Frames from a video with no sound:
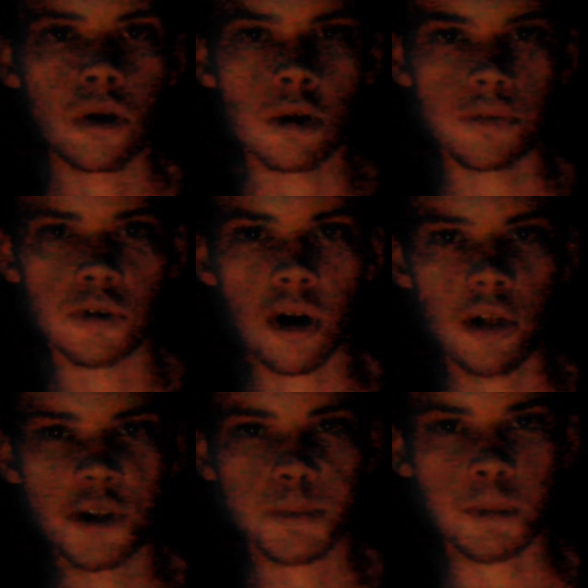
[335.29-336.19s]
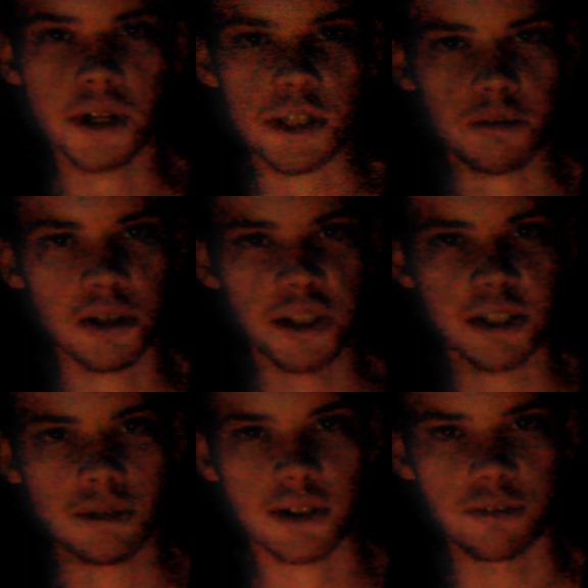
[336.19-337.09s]
Overall, this book is really
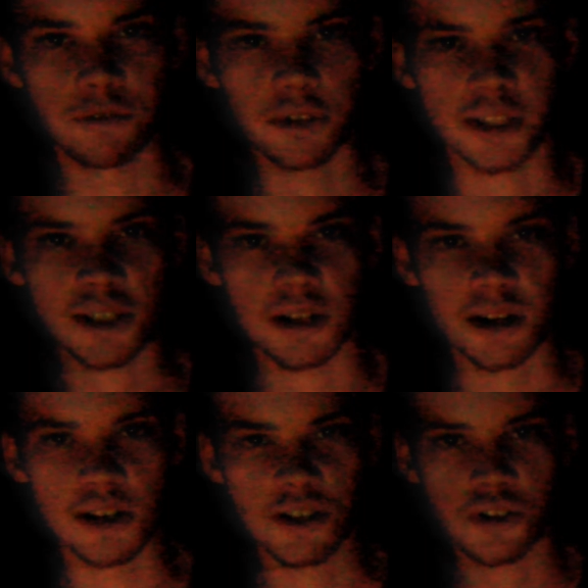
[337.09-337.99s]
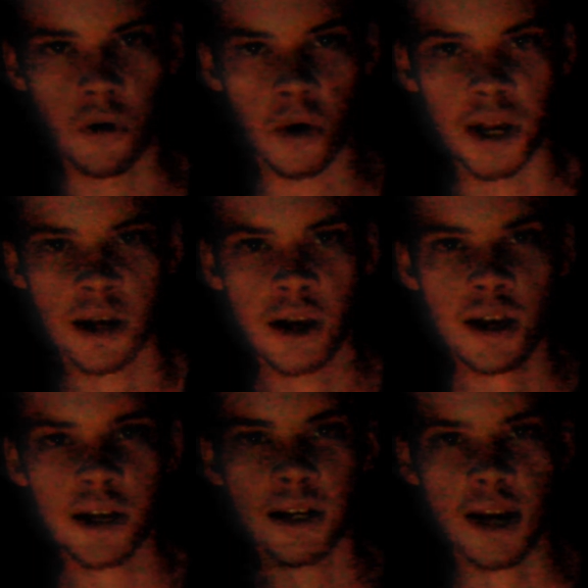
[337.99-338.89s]
conflicted in its story,
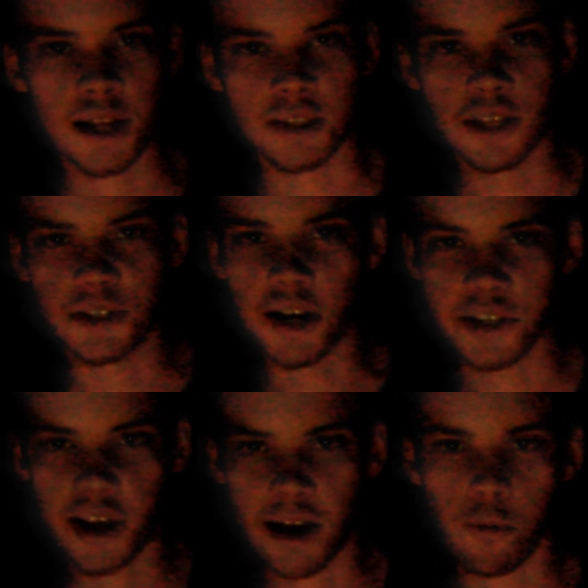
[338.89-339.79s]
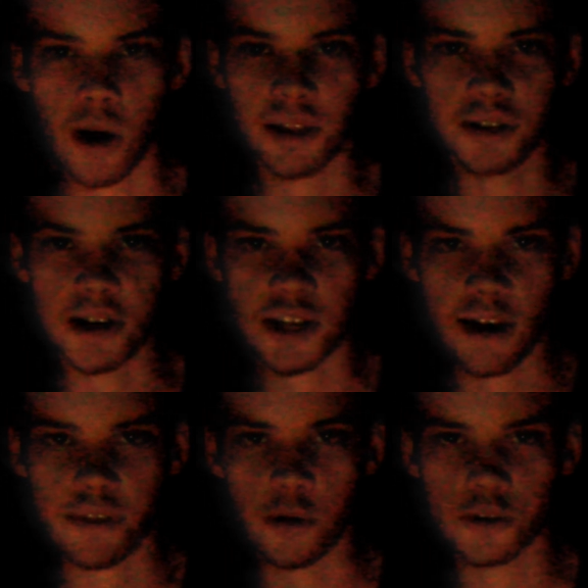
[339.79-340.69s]
and it does
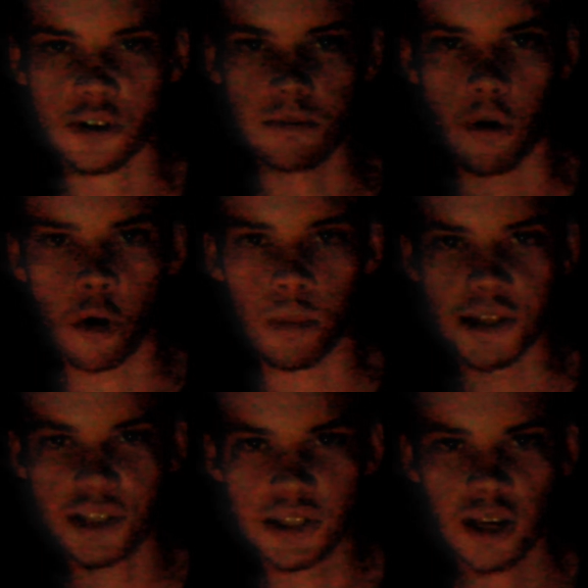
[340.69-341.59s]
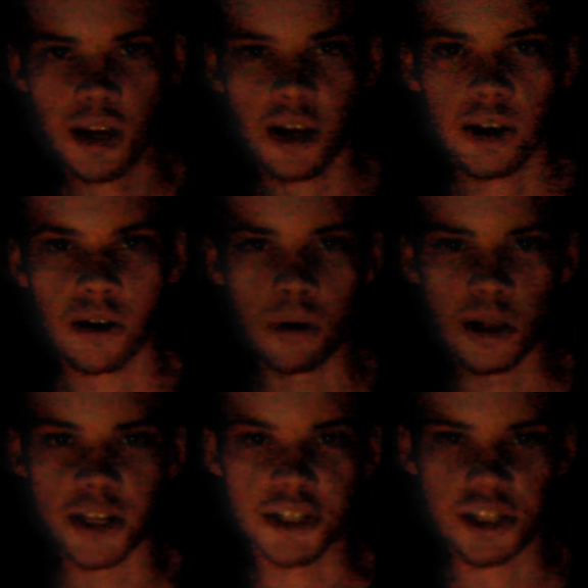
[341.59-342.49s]
have those good moments,
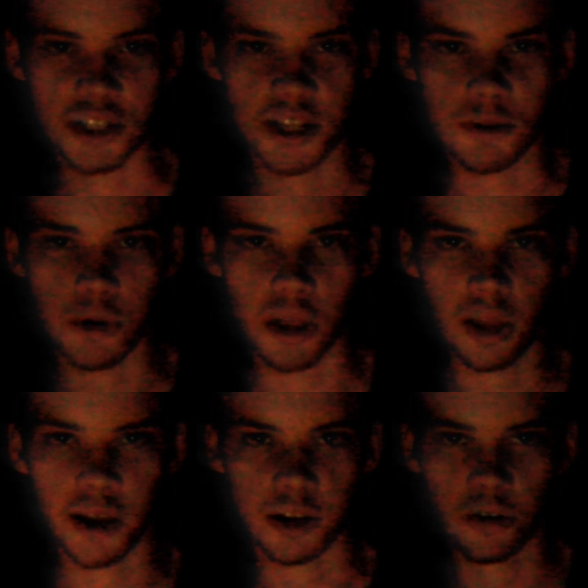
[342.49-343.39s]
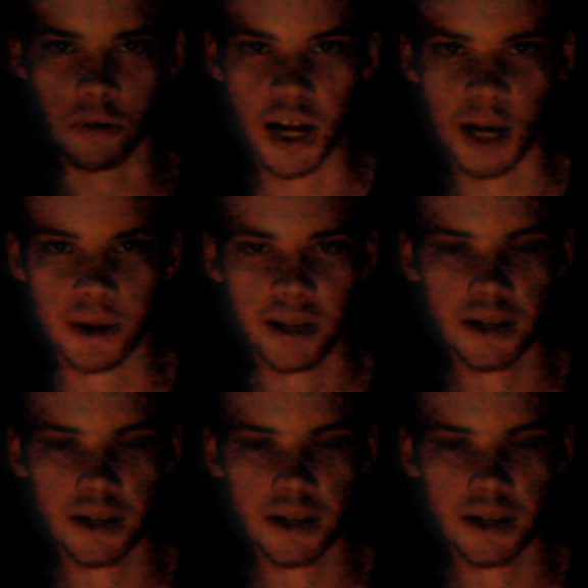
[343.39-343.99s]
really it just ends with a lot of crap.